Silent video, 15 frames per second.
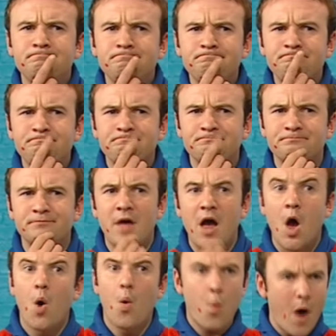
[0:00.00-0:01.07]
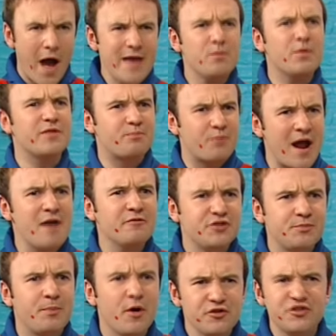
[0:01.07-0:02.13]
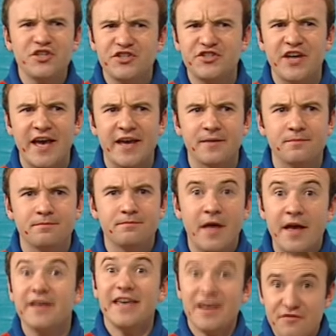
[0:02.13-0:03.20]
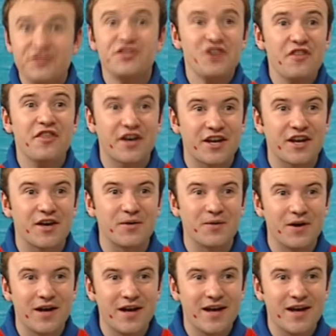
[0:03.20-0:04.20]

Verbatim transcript: Hmm, white with brown spots, you say? Give us another clue.